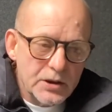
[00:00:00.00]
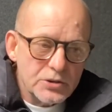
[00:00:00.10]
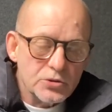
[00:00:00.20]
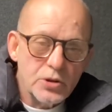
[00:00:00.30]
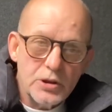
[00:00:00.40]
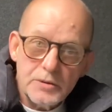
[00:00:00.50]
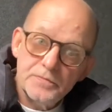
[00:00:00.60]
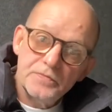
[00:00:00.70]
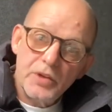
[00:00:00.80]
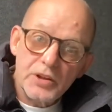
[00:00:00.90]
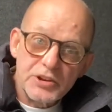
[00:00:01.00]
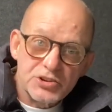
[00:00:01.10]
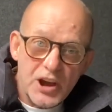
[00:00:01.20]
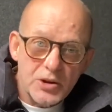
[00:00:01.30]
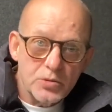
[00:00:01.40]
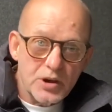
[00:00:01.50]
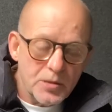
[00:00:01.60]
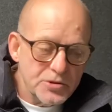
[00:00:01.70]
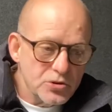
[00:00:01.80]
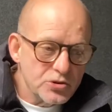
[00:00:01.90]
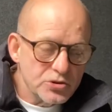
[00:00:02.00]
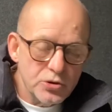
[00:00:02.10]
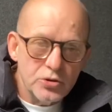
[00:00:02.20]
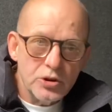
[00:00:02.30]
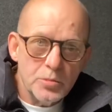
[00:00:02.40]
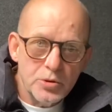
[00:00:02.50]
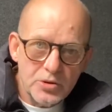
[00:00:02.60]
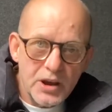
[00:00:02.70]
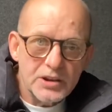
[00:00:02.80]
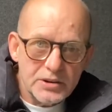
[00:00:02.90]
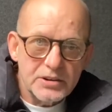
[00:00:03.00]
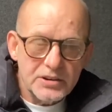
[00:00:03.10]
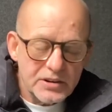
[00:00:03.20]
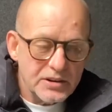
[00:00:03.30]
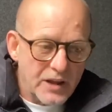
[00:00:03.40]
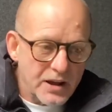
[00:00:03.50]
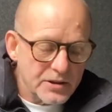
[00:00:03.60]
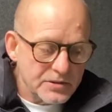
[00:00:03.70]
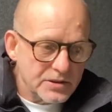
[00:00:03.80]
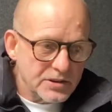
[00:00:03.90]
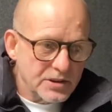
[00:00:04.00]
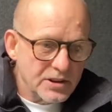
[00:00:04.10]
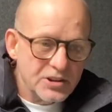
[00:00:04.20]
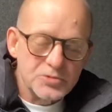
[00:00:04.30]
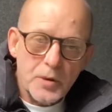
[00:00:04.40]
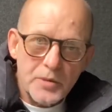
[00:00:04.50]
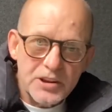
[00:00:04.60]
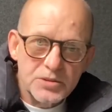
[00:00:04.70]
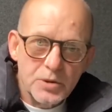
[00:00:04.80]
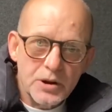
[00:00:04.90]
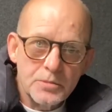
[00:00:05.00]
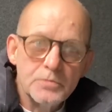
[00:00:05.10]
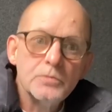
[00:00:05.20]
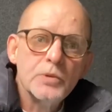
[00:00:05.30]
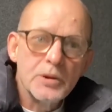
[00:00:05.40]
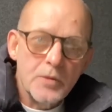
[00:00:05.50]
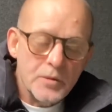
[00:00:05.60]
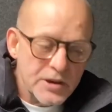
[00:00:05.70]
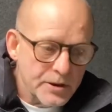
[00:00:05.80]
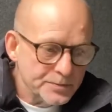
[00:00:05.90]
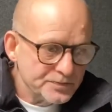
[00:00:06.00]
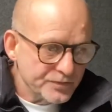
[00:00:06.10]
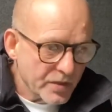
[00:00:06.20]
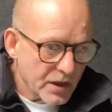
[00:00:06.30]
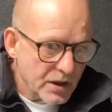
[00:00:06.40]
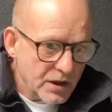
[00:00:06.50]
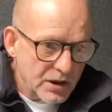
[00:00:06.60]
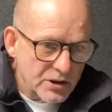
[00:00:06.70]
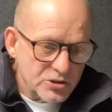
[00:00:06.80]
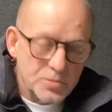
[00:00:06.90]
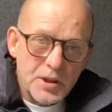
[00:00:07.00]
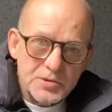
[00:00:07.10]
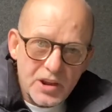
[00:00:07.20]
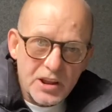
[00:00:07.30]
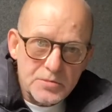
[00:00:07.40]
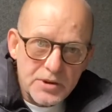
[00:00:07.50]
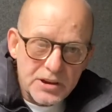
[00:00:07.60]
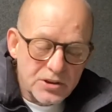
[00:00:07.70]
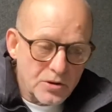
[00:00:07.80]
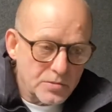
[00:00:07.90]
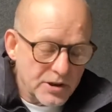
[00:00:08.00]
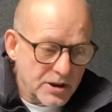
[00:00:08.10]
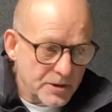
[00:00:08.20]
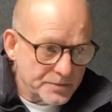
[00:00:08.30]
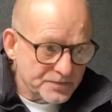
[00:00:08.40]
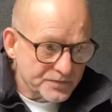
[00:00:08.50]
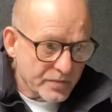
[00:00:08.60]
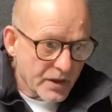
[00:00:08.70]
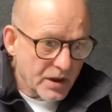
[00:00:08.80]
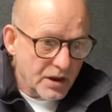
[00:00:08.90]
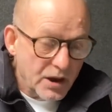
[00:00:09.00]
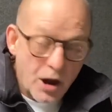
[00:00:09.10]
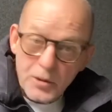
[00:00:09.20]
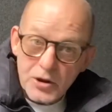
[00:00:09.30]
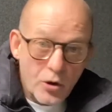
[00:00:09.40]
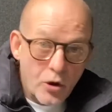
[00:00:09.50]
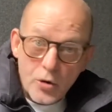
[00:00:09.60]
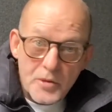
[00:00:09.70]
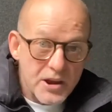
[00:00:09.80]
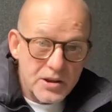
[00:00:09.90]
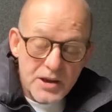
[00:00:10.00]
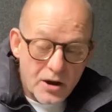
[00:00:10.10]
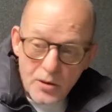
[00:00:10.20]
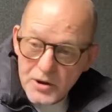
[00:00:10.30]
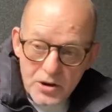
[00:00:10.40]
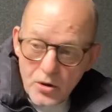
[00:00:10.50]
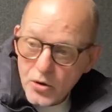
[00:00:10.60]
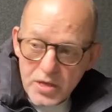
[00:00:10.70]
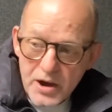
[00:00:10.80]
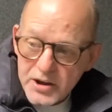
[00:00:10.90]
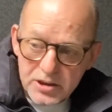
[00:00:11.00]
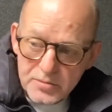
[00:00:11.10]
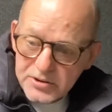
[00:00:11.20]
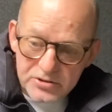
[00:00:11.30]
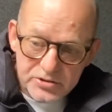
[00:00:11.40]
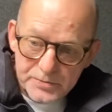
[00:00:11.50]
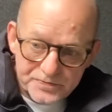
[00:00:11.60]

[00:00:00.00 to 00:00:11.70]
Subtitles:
So the other channel that I've been using out and about, that clears my mind when I'm away. Sometimes I like my own company. I win all the arguments.